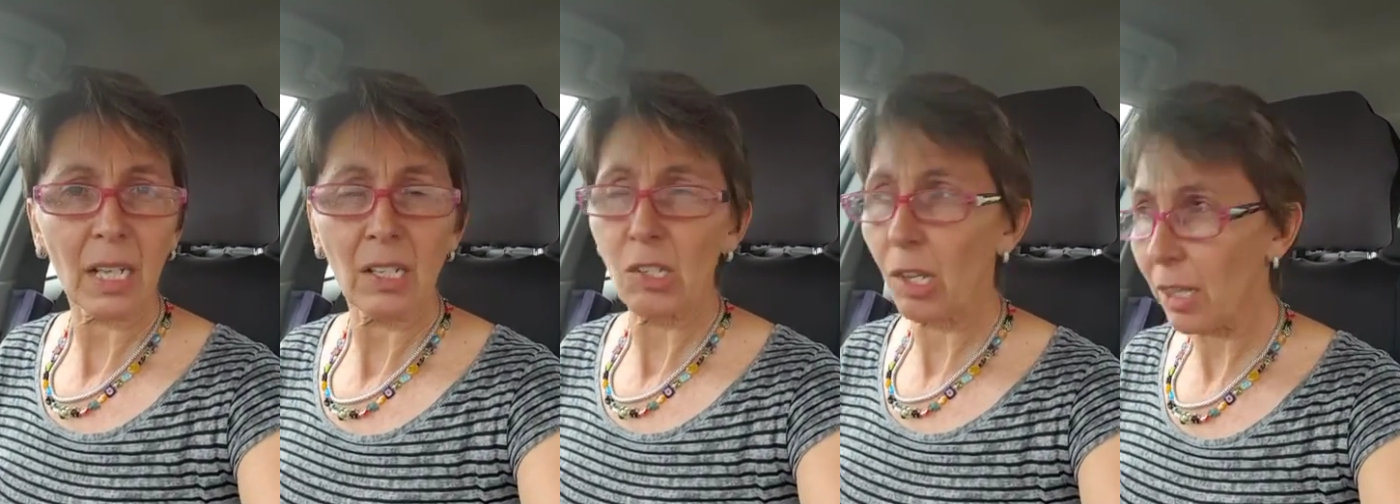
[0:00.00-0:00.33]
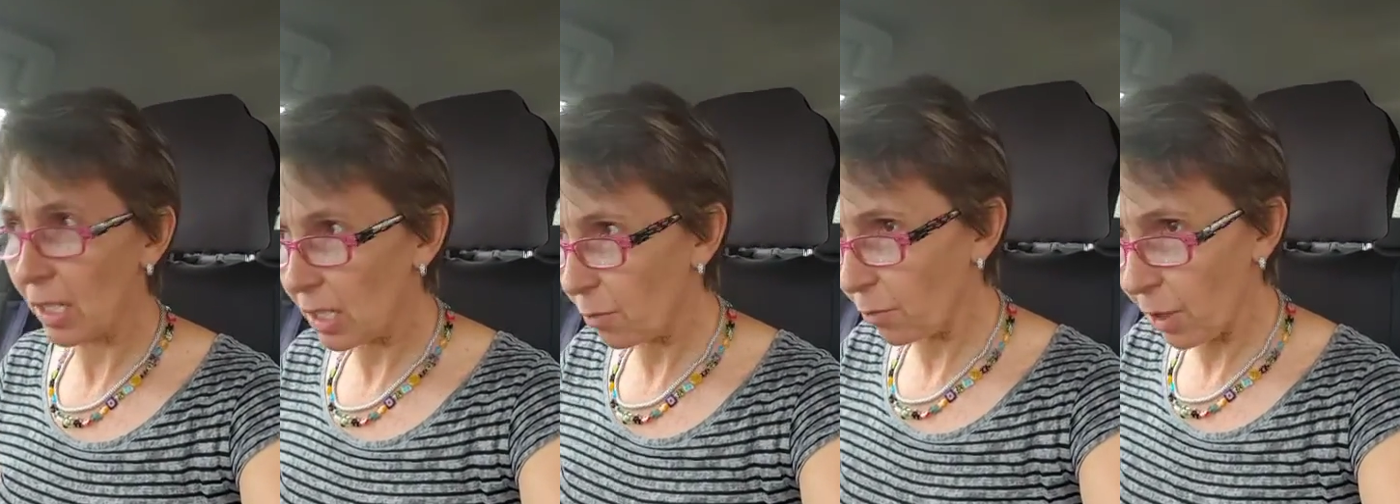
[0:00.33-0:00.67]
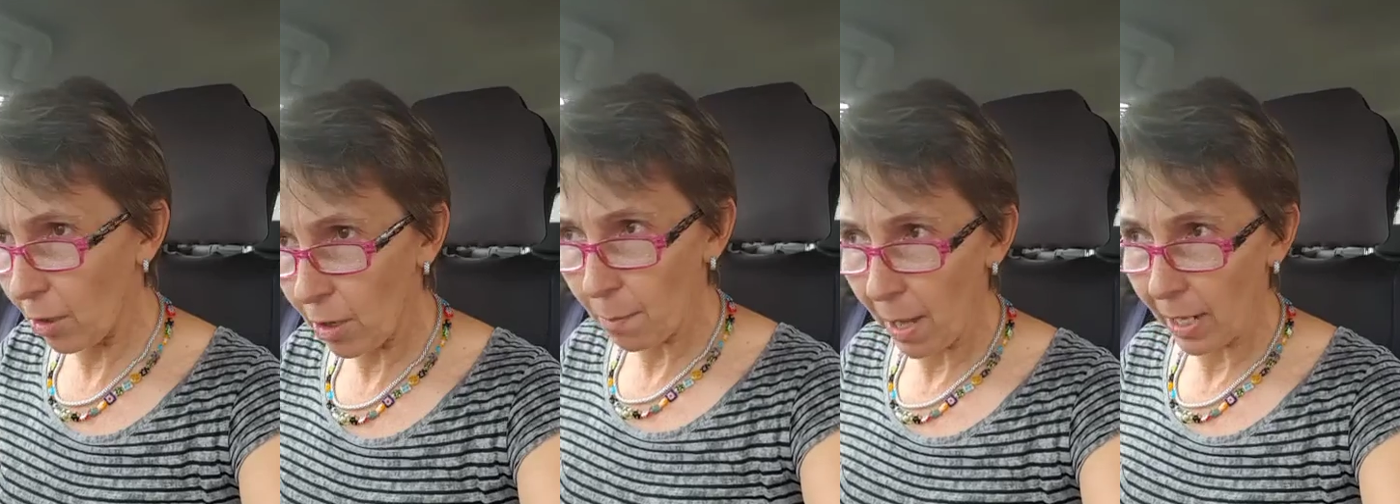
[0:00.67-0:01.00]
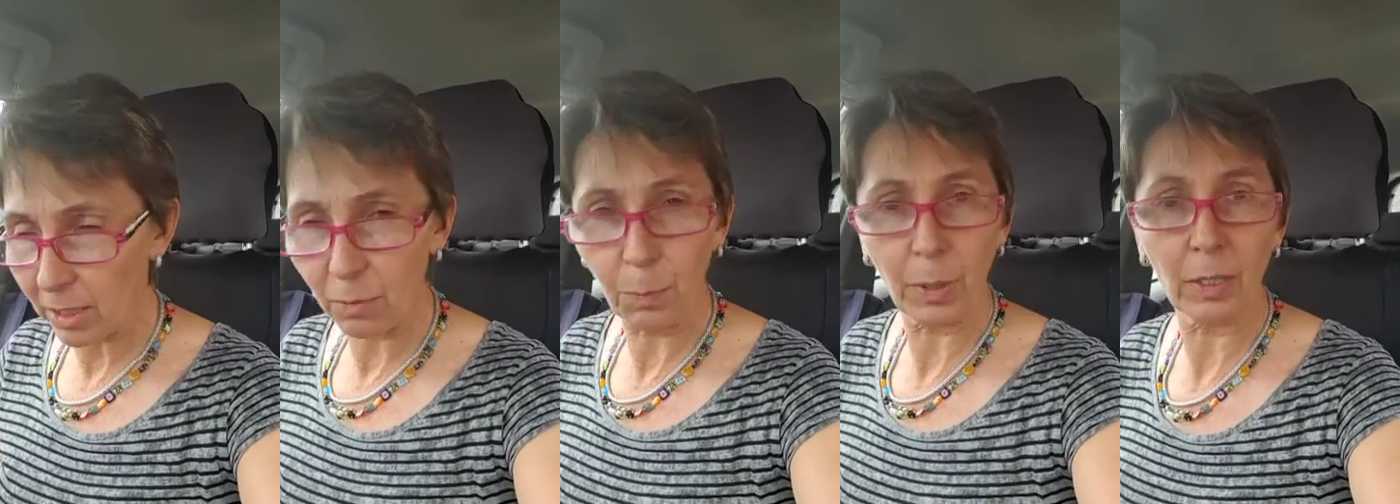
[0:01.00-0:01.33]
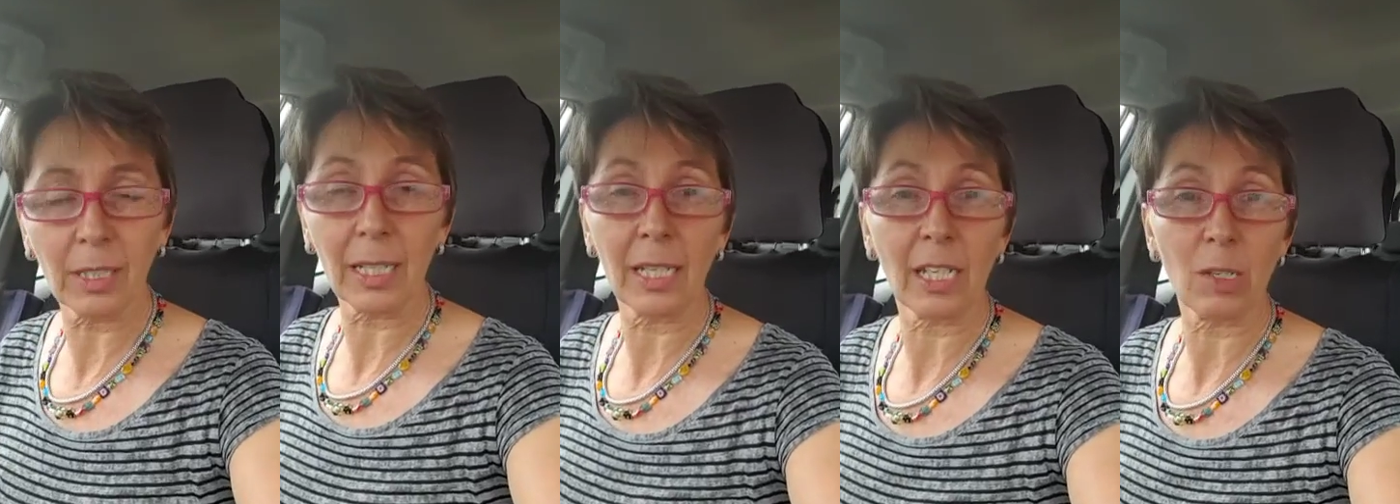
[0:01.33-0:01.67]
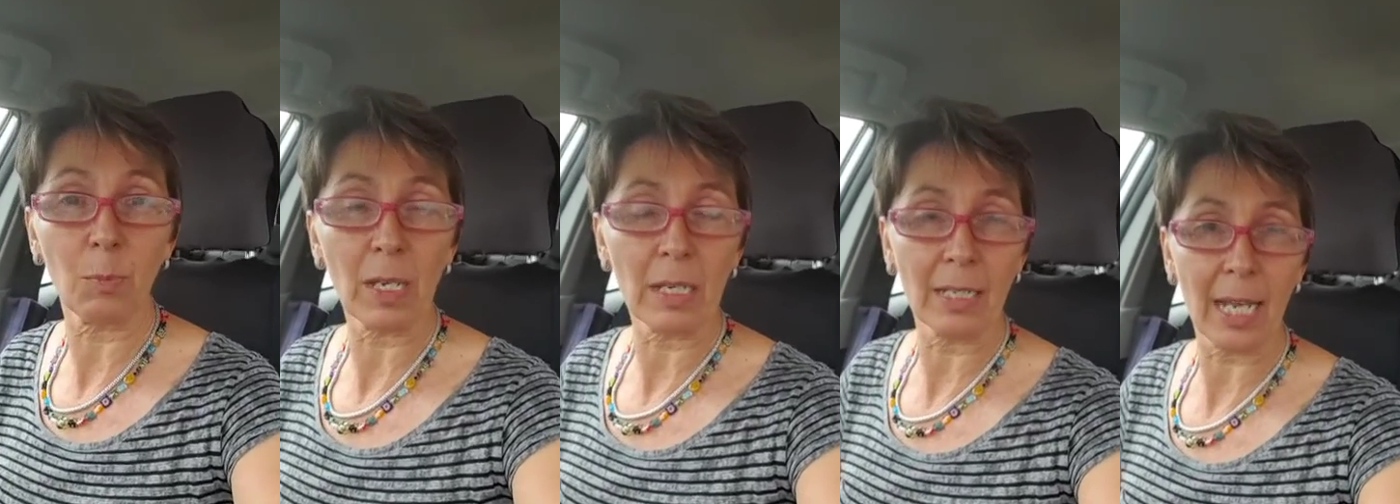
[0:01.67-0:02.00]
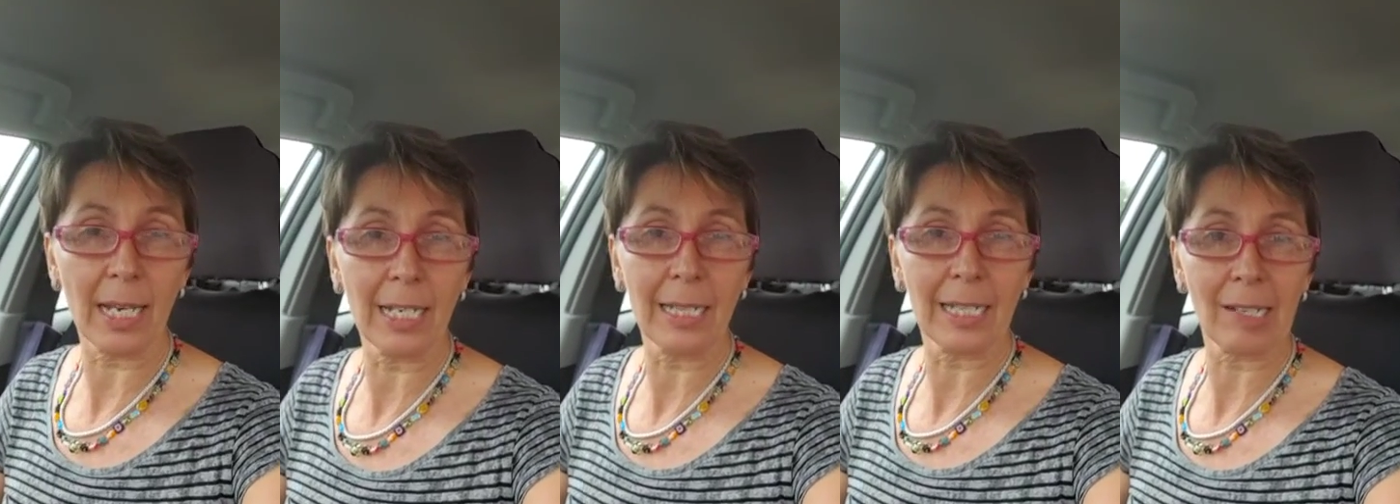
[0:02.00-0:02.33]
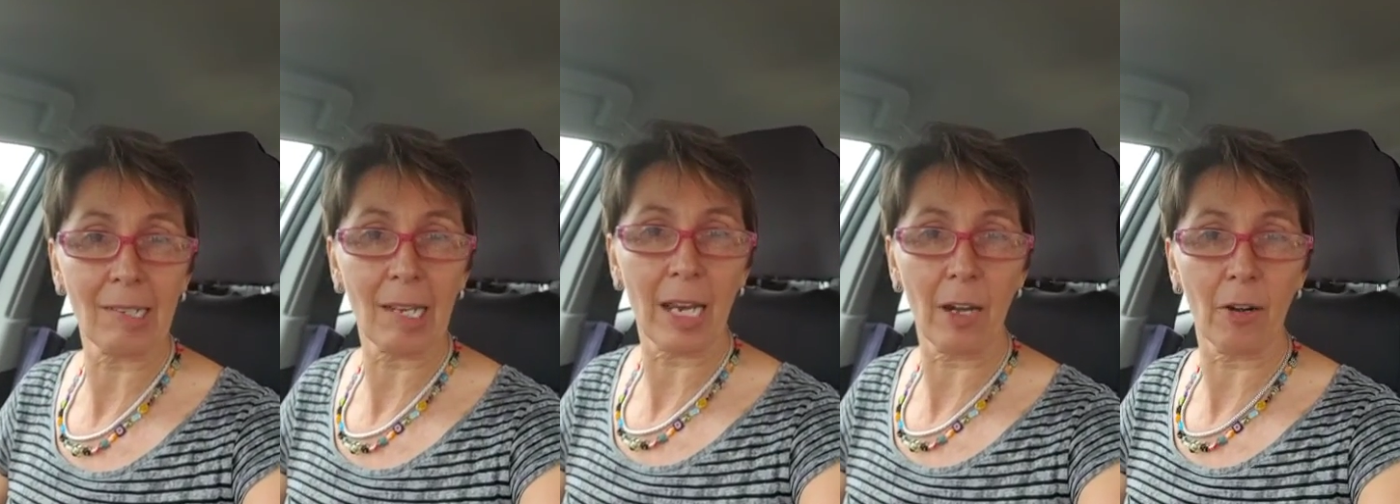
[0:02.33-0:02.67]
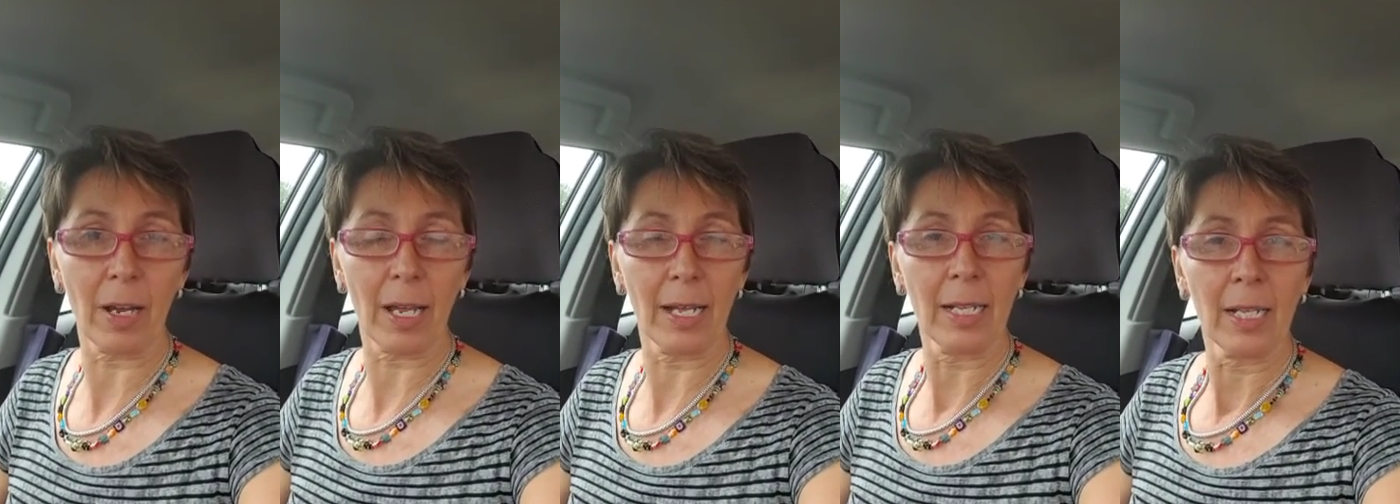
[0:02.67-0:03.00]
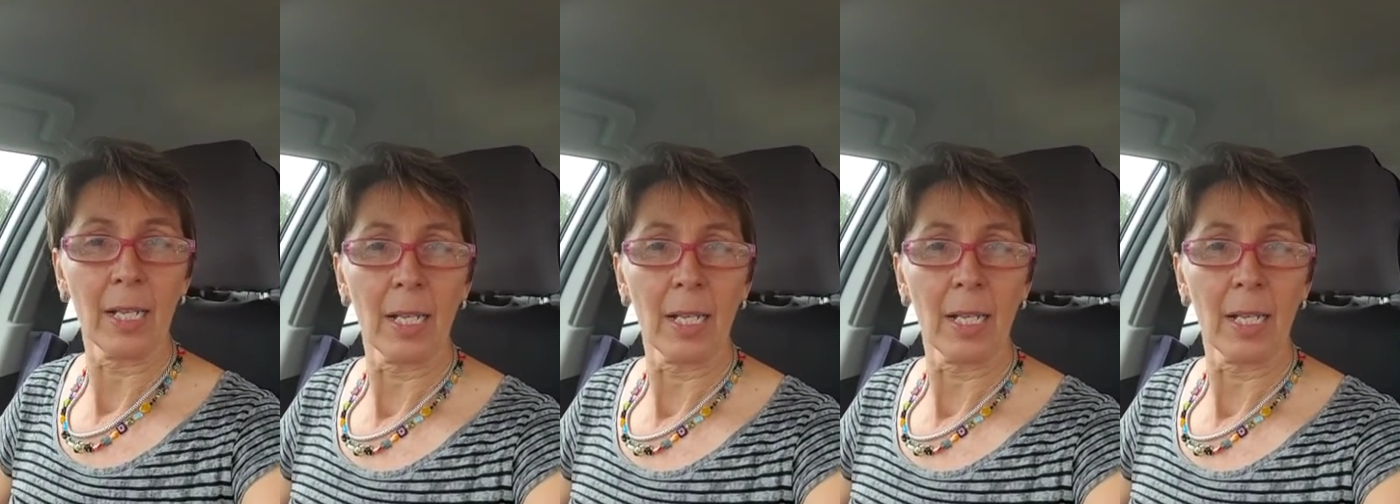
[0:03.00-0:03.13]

So there's a fair amount of building that's being done in this area,